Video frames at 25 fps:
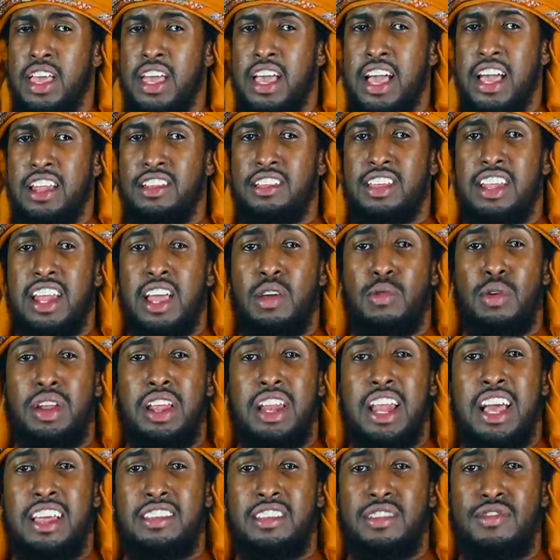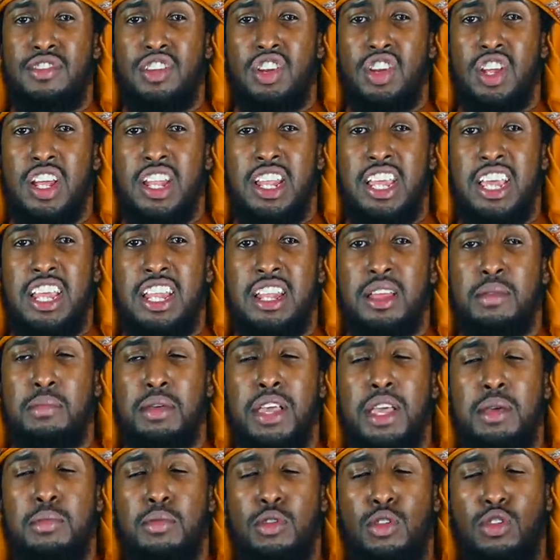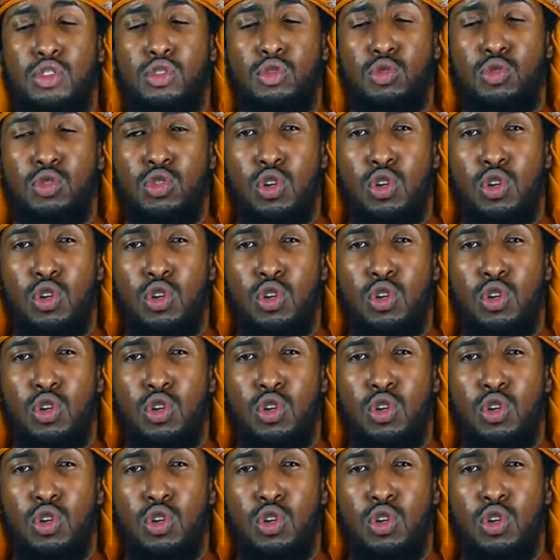And today, walil asafi shadid, the people do